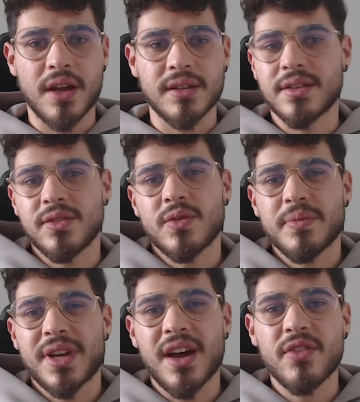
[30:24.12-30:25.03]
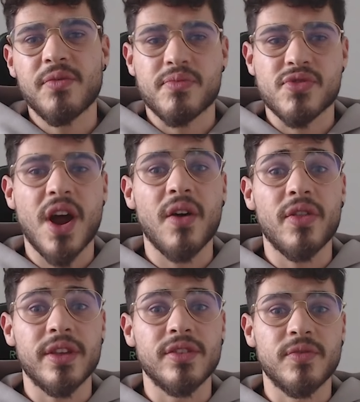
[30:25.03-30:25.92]
that you're kind of proud
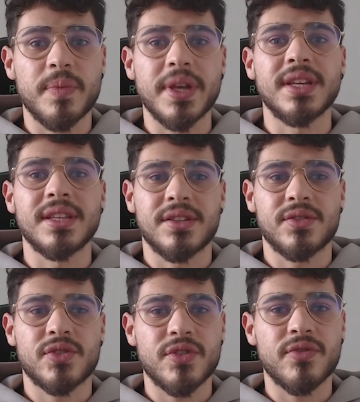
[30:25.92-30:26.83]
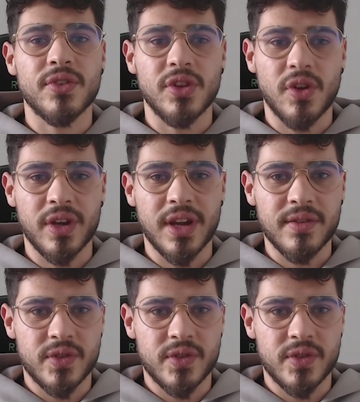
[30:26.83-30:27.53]
that you've been in the industry for long enough